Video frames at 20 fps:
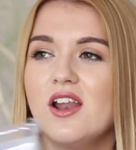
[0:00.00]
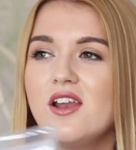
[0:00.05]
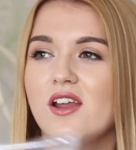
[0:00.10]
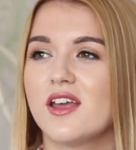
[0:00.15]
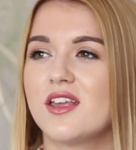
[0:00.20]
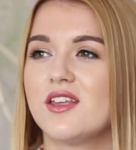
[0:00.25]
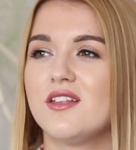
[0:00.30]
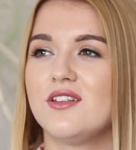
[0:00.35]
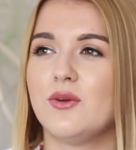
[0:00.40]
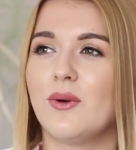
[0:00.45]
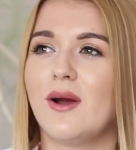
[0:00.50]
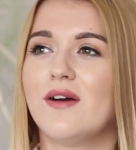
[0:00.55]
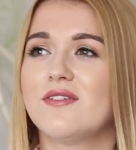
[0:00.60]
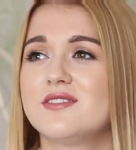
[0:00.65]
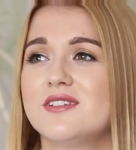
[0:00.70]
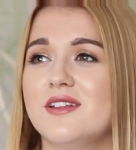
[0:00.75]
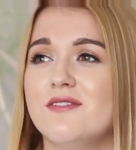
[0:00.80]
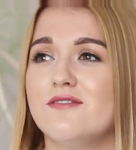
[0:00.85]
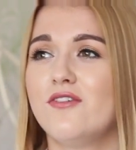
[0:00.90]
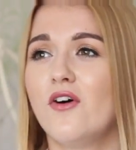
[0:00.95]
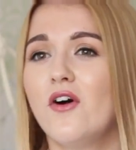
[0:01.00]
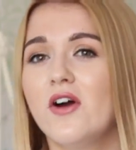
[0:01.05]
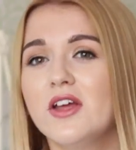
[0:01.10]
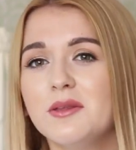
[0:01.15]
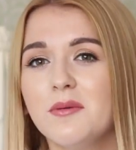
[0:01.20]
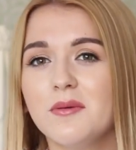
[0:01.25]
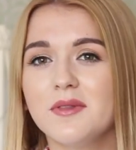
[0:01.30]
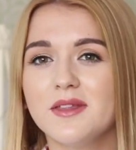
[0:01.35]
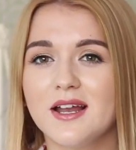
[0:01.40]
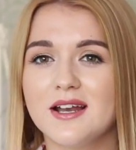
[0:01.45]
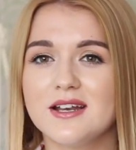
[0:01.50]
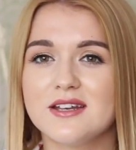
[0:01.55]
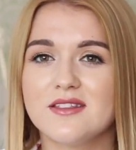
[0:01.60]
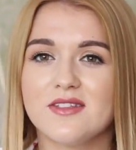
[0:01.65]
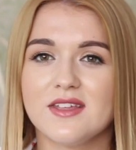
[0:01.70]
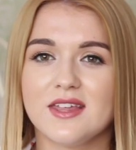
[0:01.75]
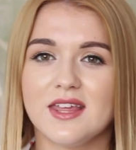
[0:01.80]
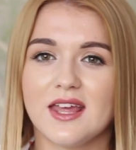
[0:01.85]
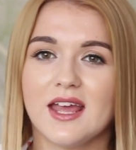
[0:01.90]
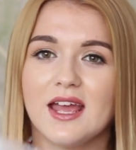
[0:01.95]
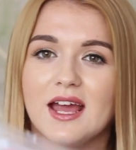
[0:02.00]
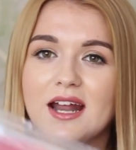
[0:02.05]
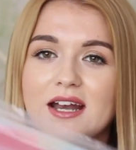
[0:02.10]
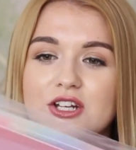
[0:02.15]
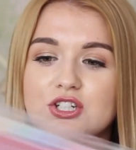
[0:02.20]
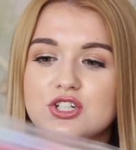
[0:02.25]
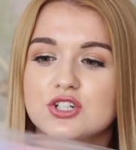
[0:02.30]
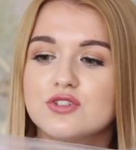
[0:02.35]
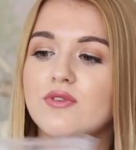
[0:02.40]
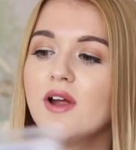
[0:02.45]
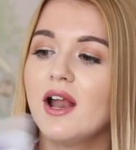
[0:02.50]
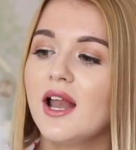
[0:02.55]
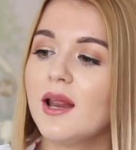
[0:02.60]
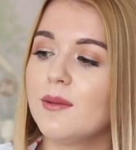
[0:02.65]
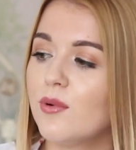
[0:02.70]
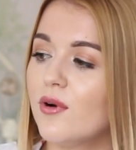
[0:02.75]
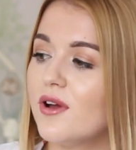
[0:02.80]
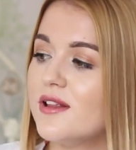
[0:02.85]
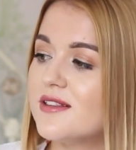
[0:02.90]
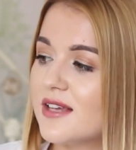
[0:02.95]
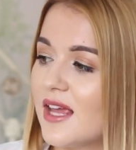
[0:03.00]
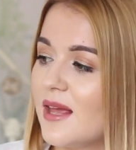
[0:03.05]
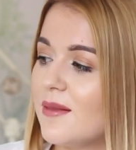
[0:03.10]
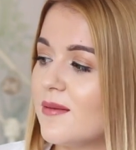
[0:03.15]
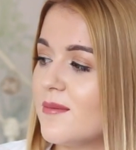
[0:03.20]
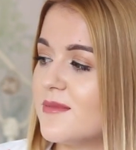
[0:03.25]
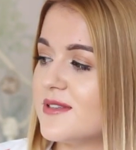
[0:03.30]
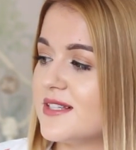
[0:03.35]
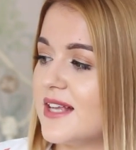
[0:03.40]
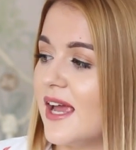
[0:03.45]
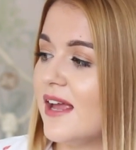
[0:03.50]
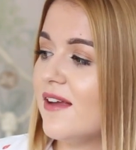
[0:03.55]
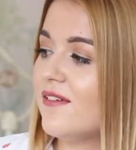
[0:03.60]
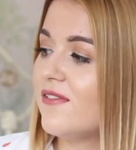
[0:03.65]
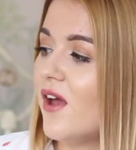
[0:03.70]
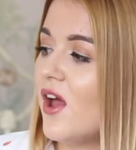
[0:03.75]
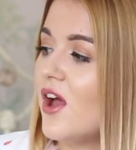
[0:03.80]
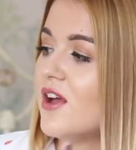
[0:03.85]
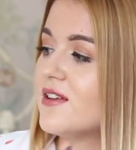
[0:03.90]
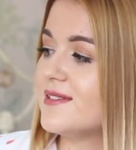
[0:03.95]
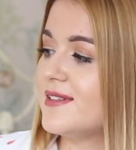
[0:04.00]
like you have to then find them at the end of the year, and it's just really important to keep them safe.